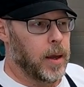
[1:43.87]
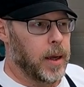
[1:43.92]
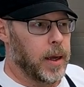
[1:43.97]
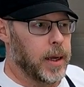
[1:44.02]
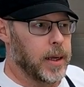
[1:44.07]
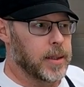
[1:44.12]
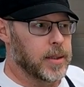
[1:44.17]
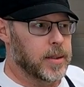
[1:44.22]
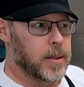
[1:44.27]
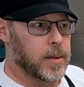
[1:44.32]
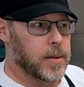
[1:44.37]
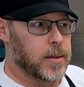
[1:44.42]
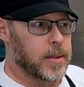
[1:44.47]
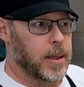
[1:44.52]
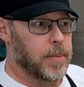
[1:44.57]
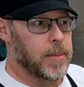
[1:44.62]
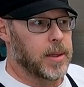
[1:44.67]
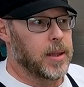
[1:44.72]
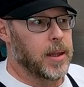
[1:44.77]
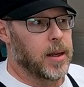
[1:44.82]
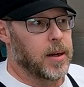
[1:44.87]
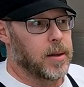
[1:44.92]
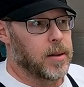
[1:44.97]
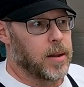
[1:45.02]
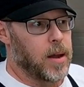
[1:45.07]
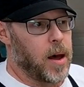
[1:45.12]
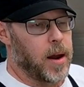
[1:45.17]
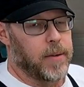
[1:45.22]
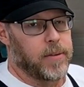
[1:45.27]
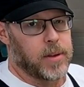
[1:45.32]
It's something that a
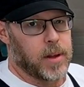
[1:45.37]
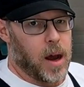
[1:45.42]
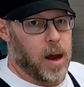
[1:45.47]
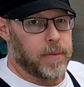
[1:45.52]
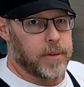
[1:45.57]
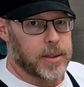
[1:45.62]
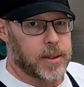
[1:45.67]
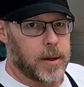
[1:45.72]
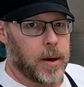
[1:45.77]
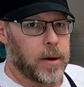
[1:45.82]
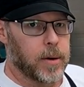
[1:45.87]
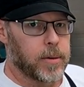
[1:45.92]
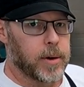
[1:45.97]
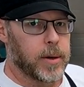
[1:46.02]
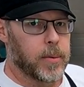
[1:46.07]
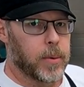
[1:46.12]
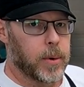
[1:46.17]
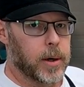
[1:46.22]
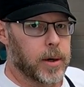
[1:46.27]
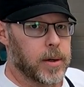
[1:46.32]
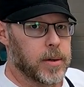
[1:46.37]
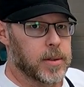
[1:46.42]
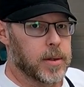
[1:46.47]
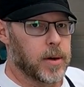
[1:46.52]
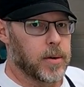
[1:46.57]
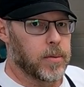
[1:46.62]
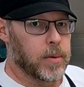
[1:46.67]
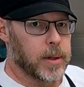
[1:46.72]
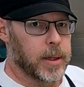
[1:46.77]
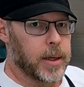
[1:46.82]
lot of novice concrete workers
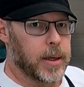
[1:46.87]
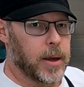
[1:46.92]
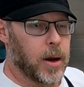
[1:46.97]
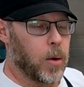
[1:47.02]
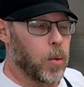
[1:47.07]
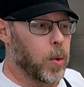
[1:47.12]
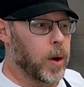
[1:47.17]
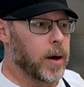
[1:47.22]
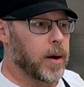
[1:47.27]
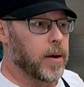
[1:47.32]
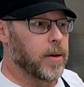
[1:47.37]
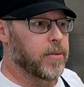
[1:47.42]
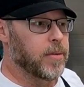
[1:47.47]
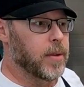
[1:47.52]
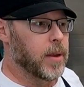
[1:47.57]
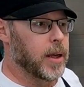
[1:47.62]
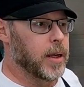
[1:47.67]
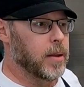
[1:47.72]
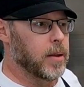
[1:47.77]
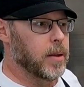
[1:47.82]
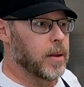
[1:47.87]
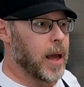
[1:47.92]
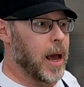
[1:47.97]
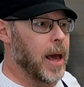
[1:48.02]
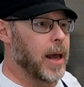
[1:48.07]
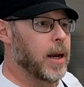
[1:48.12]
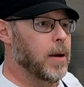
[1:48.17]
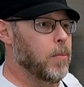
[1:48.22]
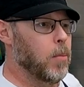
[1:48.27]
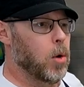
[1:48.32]
aren't really aware of.
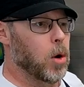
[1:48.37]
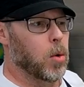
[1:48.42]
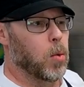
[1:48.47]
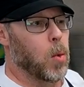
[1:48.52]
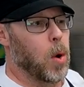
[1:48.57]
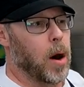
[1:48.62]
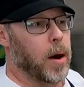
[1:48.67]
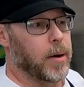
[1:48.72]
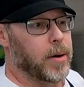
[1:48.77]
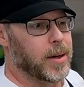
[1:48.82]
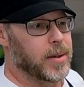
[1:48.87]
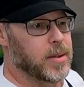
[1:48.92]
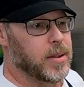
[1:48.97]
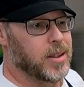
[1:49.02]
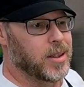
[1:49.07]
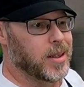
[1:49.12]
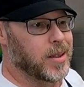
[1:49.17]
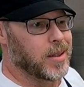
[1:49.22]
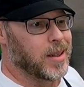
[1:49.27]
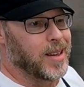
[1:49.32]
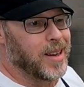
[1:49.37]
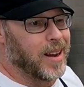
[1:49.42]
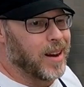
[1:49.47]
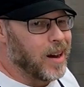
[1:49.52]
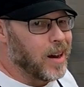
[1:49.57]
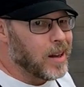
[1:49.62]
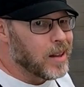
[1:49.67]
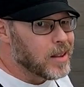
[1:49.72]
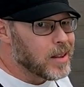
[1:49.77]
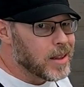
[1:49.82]
Adding more water doesn't just
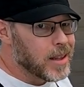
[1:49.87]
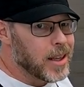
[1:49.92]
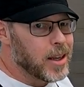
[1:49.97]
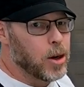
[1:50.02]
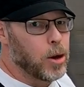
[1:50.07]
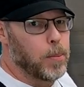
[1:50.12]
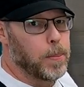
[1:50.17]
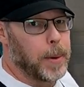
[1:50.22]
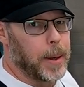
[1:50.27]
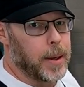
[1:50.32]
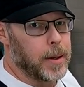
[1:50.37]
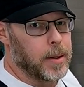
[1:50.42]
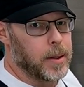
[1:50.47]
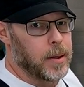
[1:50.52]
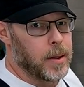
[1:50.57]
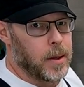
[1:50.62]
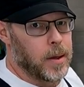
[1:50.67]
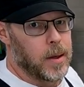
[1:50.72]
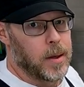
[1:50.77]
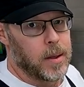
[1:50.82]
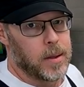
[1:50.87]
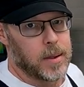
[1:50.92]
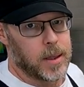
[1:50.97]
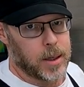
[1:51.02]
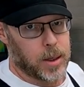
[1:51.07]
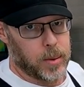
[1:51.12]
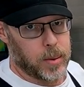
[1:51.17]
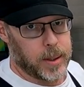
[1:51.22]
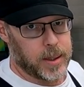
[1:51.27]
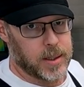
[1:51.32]
a little bit
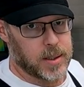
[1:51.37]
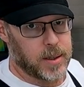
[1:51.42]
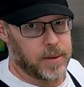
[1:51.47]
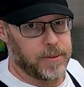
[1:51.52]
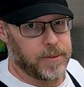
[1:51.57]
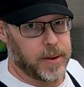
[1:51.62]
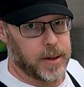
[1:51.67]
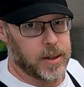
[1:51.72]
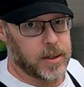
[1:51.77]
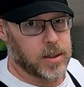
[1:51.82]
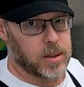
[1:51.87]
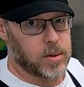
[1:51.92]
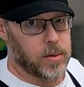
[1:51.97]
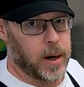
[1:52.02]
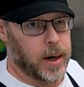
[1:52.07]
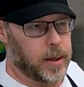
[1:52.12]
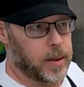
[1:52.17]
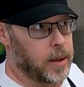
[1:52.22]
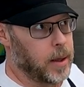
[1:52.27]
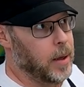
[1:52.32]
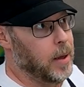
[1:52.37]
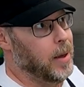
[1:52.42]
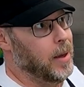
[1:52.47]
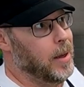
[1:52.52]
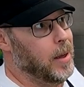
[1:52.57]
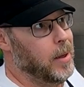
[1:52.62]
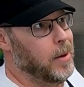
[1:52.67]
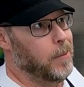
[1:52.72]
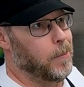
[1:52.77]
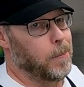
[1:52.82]
decrease the finished strength,
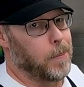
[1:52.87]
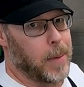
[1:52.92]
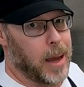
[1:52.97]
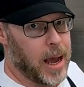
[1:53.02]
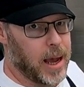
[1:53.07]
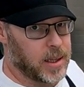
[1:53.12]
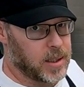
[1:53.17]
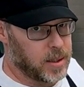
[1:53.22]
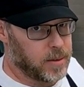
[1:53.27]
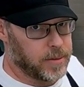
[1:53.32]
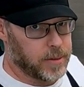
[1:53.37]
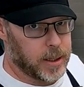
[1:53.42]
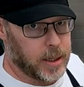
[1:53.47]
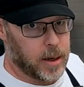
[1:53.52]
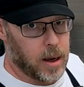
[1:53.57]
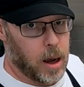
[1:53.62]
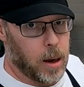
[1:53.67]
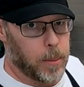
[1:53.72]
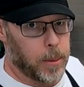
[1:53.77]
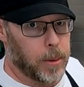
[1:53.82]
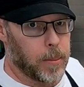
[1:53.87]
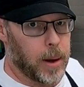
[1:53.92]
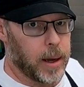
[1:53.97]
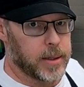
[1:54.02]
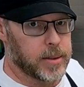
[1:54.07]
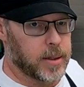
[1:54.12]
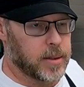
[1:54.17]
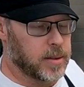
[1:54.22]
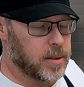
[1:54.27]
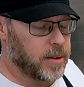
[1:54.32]
it massively
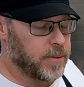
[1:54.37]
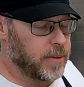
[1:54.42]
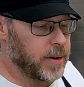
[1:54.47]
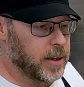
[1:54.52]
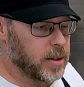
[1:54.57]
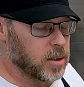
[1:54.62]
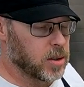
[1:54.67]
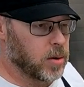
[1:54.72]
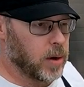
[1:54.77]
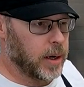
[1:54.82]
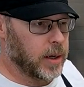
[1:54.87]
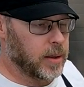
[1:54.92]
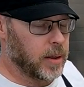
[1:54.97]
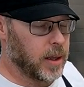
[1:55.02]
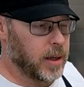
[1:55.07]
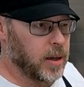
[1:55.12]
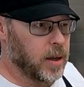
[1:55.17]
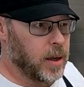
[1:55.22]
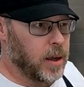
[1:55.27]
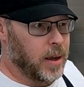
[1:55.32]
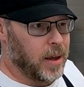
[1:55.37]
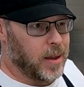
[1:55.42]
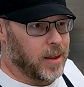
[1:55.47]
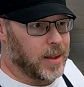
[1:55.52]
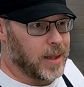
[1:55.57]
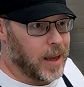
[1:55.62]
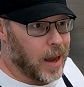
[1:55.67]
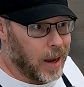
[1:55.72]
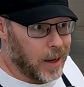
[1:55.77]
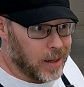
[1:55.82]
compromises the finished strength. And
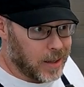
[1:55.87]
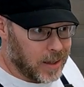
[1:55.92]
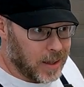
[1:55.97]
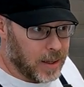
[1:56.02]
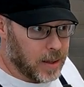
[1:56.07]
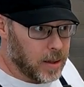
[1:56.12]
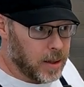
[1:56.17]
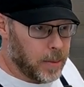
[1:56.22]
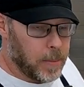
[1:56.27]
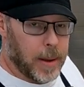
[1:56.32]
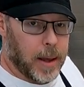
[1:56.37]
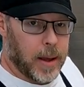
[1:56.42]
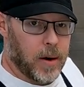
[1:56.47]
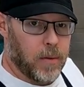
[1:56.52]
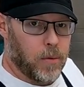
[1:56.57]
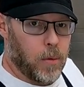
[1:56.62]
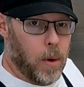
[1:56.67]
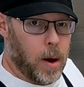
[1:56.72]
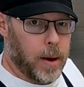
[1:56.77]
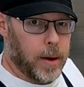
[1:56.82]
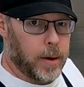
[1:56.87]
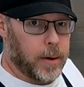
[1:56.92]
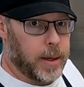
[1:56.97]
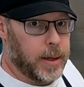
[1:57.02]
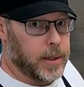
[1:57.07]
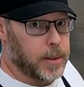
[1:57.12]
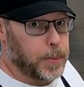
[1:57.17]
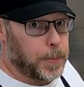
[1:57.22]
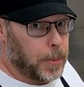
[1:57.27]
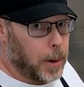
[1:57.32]
the ideal amount of water
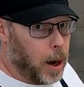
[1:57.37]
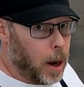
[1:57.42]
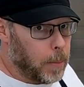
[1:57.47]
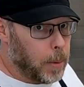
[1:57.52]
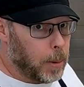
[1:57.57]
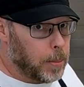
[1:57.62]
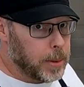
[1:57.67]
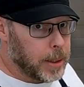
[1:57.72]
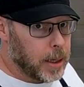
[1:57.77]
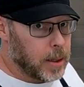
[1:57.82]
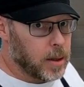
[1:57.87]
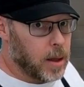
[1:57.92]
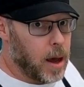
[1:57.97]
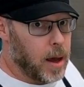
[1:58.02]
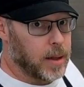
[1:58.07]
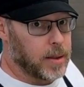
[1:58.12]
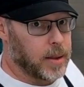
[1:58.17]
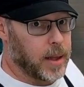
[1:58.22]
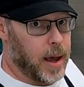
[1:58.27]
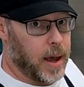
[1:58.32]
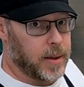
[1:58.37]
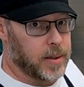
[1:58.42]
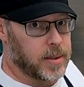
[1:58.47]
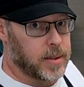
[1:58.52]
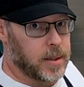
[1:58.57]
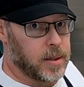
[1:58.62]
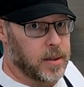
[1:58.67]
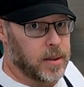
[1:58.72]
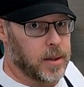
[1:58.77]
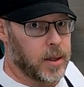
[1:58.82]
is probably a lot
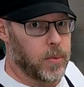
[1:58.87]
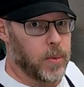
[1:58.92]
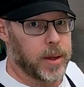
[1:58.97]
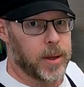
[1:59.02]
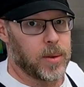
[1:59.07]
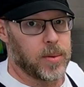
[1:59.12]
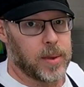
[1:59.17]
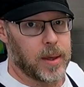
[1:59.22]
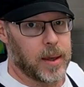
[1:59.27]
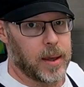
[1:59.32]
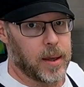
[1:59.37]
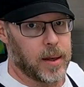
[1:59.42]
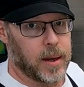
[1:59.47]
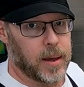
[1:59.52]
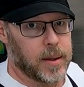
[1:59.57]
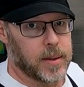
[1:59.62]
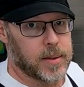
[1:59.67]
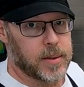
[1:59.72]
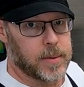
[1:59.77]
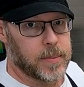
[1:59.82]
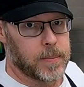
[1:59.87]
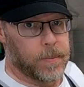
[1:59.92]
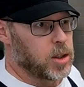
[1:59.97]
less than what you think it is.